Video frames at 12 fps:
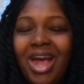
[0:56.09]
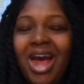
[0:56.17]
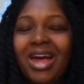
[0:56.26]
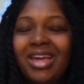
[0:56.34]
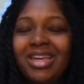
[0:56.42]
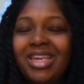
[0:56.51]

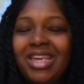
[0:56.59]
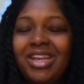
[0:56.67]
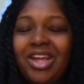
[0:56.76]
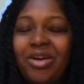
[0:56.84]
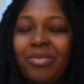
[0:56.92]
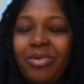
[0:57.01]
I can
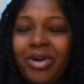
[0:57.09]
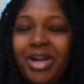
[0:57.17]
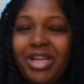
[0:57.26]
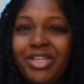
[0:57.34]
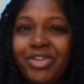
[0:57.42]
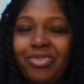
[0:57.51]

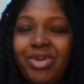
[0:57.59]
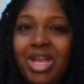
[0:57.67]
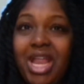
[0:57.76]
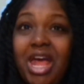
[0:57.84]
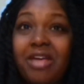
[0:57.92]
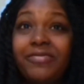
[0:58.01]
upgrade to an
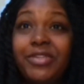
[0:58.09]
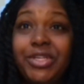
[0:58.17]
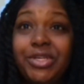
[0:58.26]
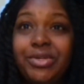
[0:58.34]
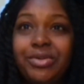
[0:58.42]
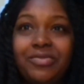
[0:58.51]

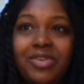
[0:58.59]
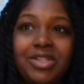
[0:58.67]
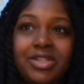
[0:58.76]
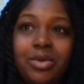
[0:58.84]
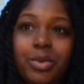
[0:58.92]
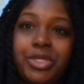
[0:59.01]
F2
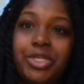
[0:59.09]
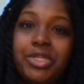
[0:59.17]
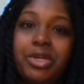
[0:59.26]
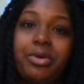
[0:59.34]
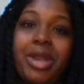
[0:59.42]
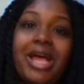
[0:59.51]
visa, which is
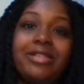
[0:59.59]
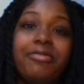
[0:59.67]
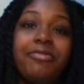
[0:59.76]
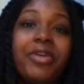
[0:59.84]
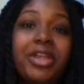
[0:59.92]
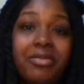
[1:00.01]
known as a
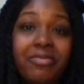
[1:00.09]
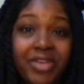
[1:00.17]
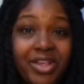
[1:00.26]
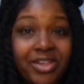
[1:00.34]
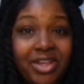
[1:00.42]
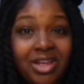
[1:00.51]
freedom
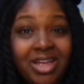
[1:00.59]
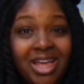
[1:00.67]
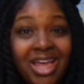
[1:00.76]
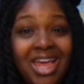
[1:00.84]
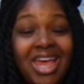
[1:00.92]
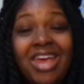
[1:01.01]
visa.
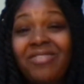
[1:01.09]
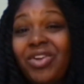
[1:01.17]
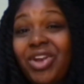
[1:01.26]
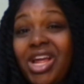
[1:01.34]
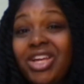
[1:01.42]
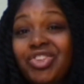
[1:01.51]
If you're
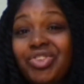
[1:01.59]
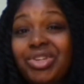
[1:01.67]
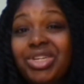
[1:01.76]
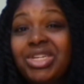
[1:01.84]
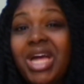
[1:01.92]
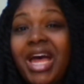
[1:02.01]
not
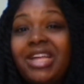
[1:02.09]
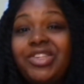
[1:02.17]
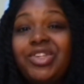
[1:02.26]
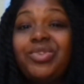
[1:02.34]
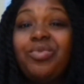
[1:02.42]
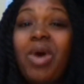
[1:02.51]
sure as
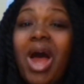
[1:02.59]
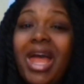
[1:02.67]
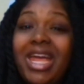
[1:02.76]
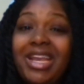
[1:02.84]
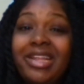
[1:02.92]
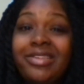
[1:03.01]
to why
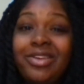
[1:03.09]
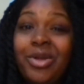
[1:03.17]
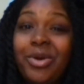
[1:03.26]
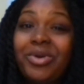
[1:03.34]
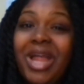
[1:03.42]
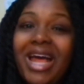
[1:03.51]
it is
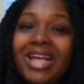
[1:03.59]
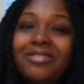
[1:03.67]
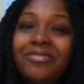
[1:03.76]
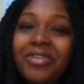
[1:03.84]
known as a